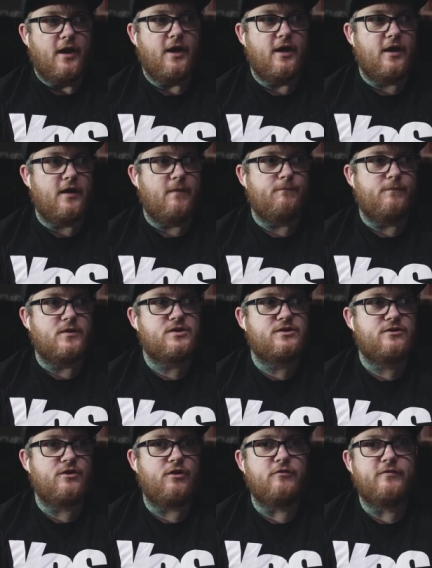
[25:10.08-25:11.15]

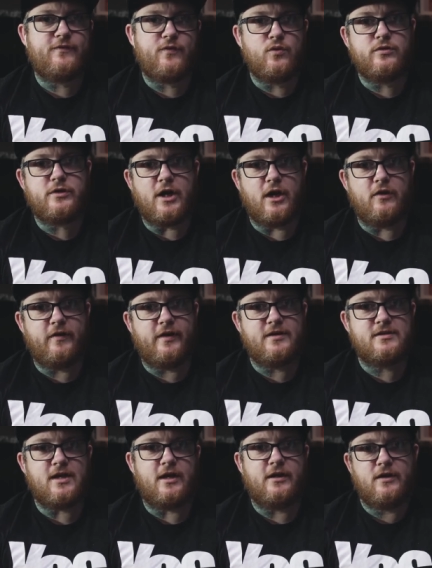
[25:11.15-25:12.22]
certain food
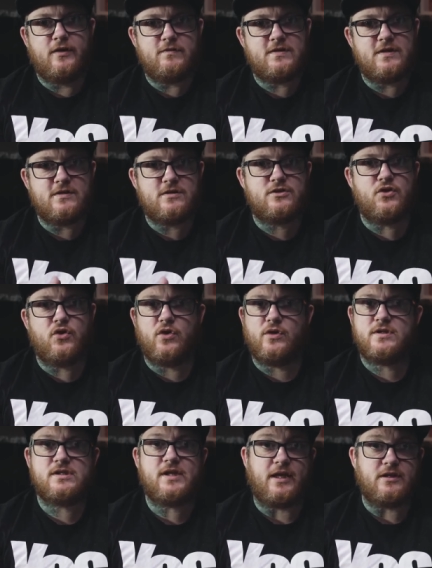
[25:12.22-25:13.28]
colourings that are used in
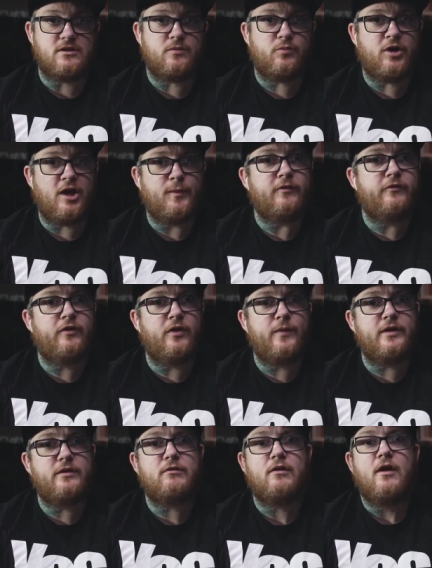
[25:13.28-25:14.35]
certain stencil priming
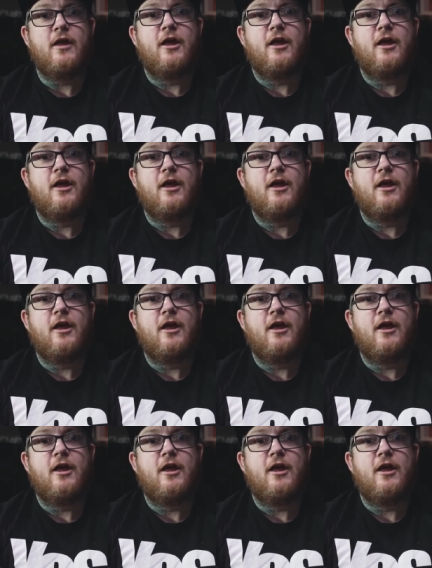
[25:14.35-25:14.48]
fluid.